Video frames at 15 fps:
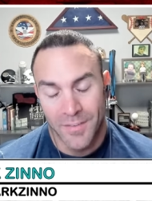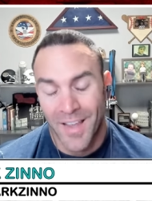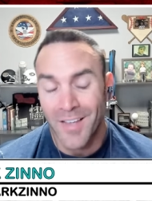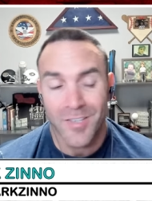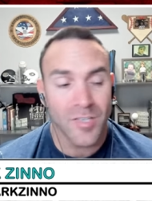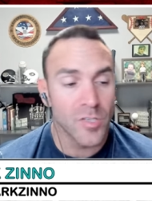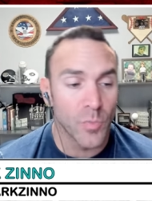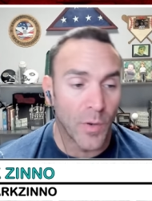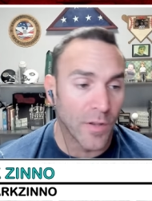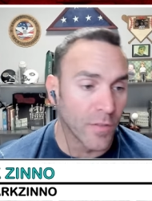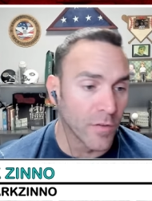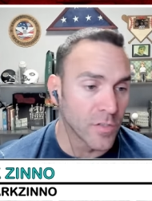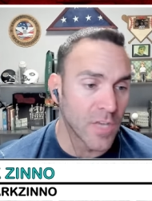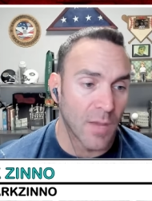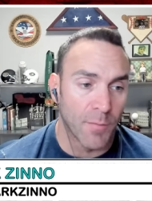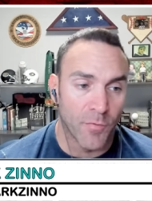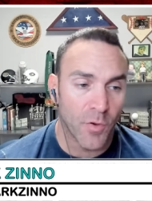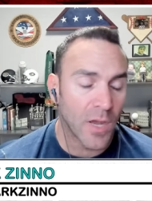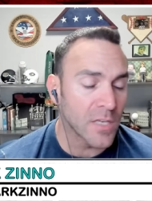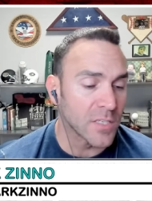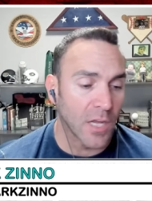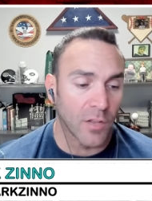Texas is winning this game. If you
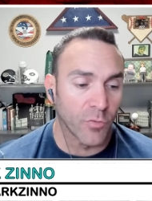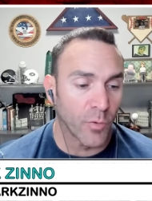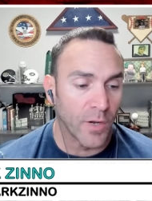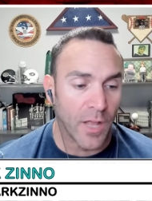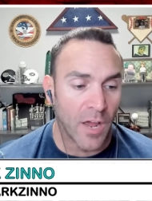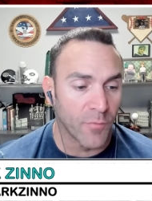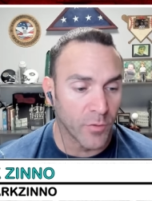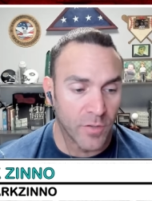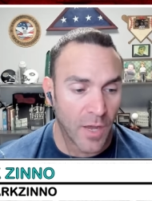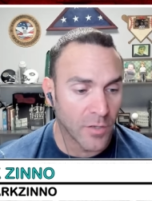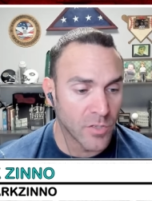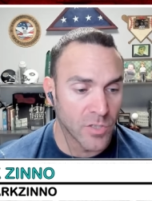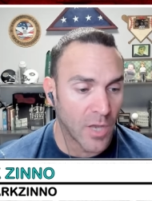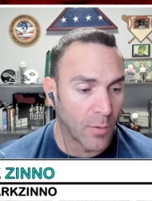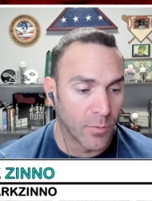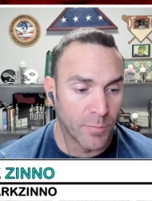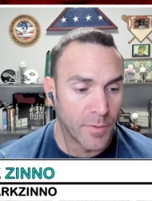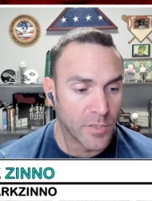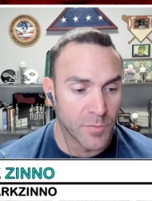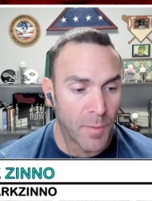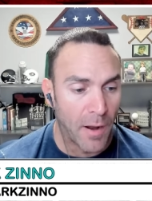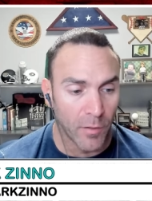guys got a 3.5 for Texas, I would
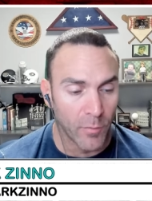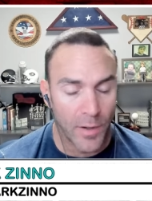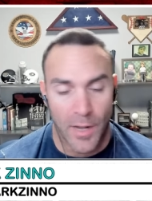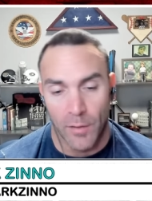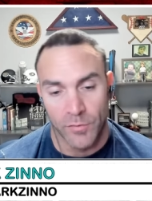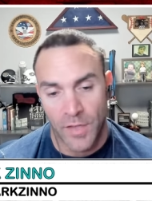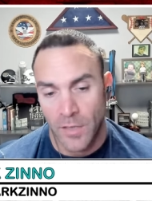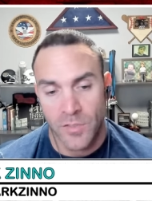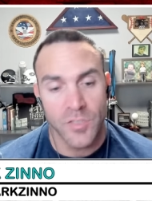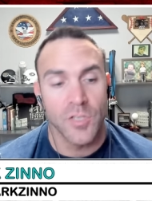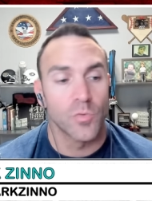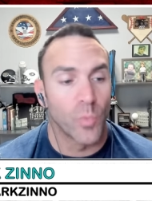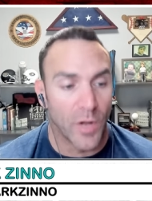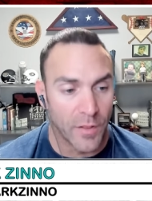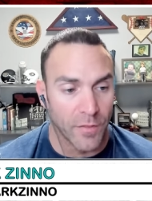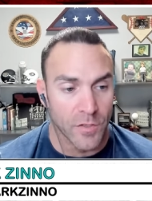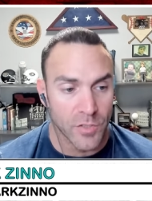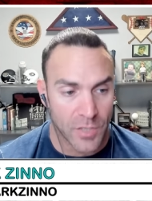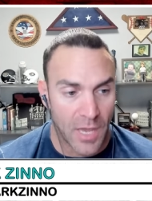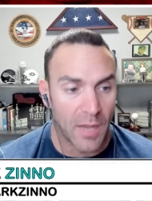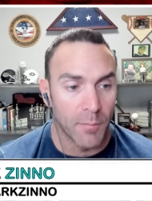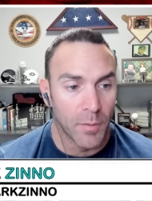be smiling right now. Texas is winning this
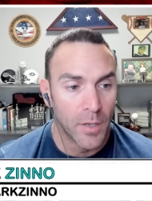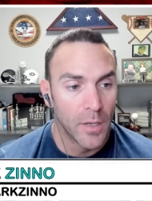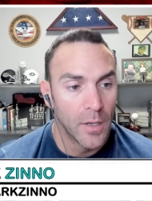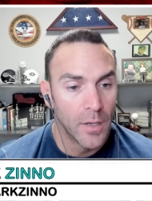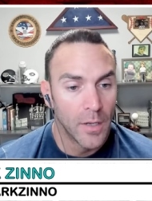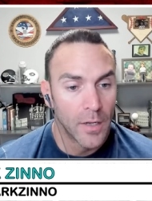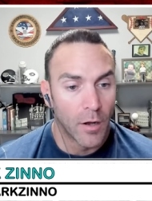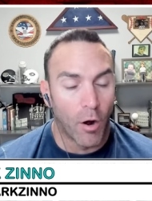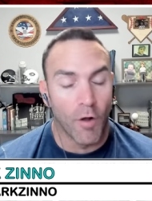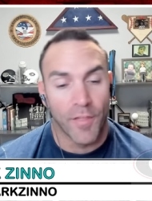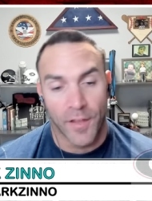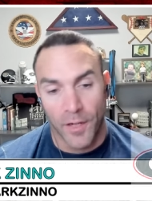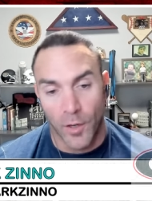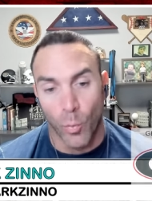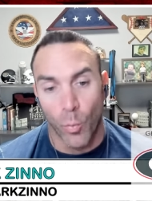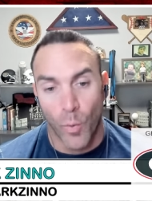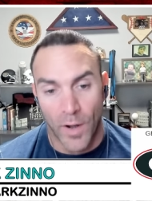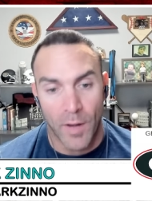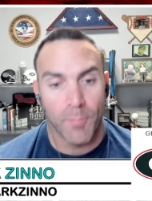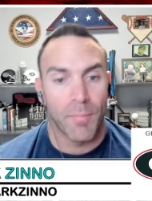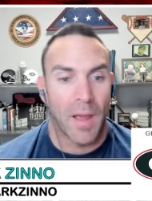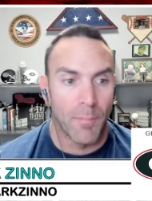game. Are they going to win
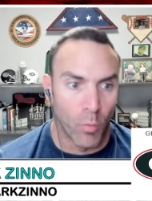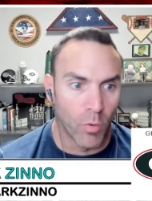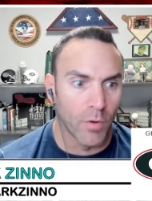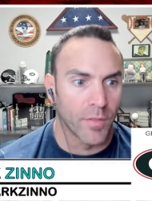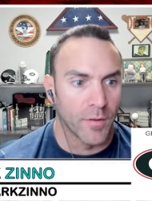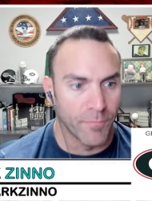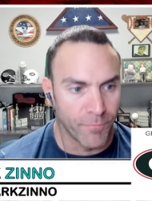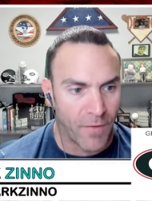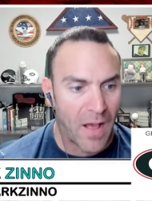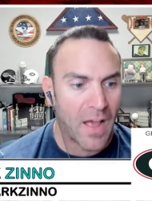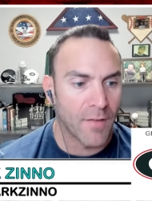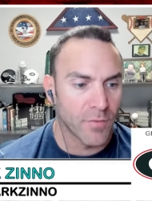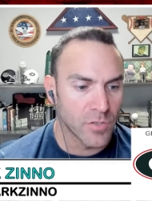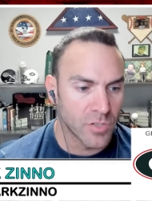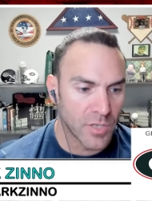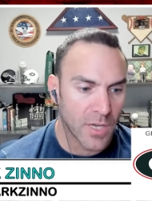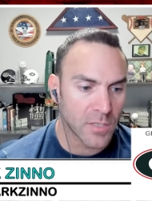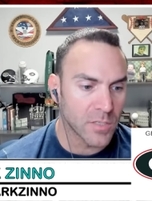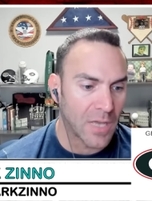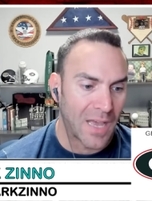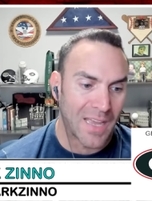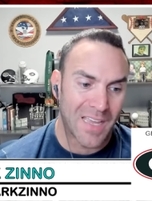it by more than 5 or
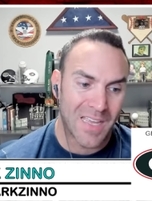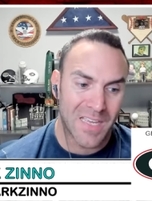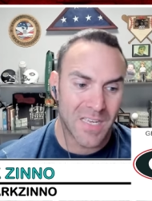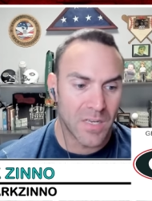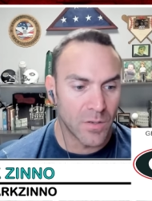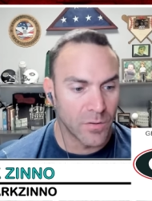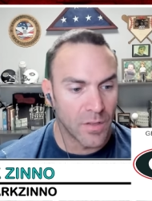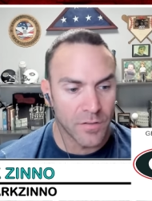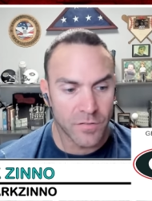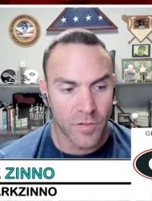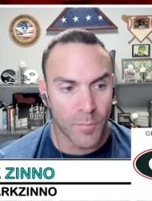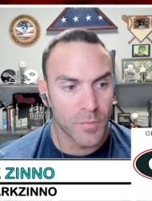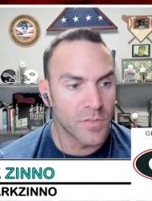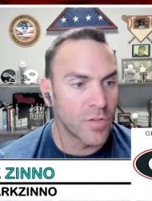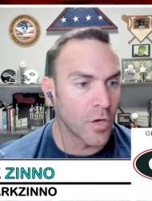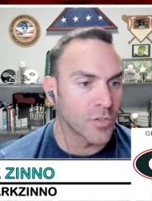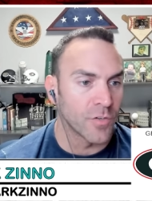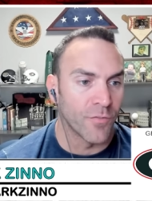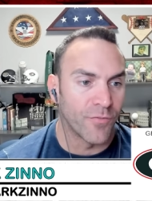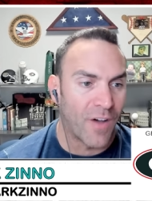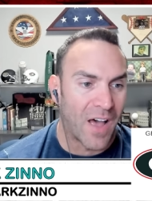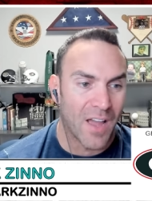6? This number's touching
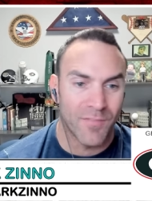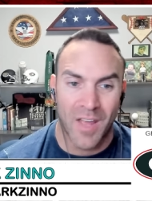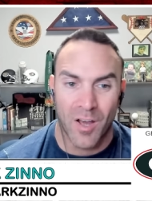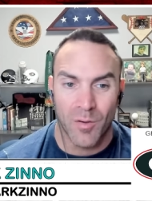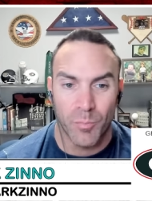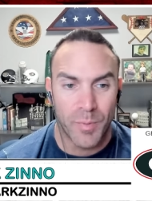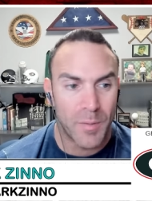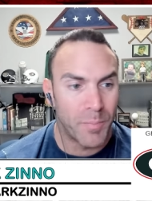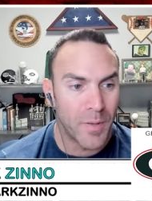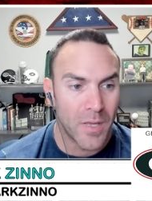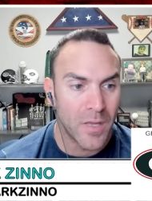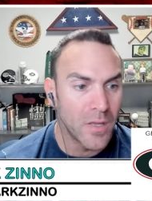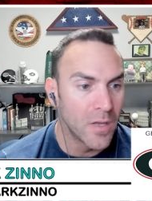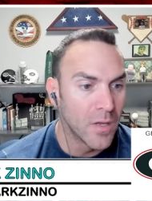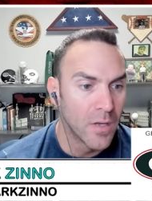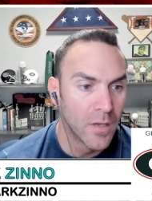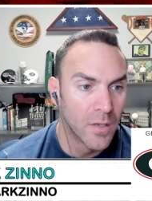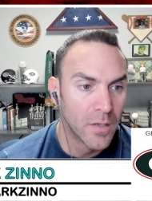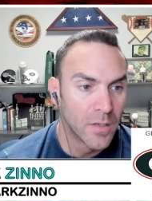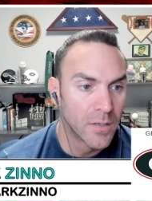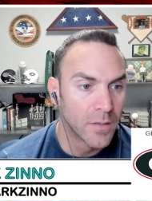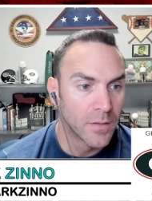5 now, PP.
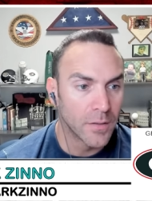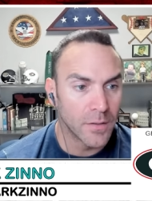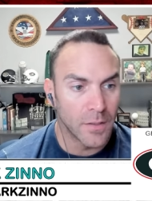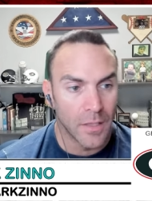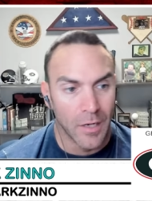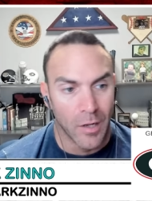You